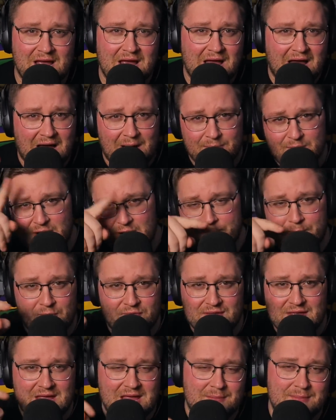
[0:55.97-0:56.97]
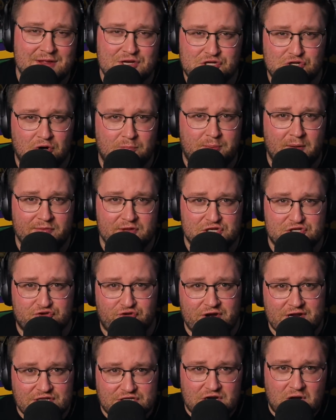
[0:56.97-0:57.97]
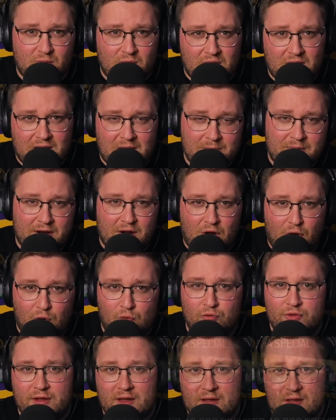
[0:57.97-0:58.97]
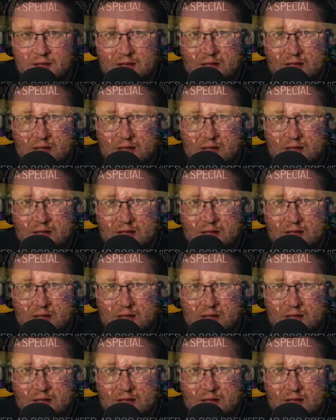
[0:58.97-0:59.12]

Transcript: I'm going to put the image up on the screen. Do you know what? I'm going to hold it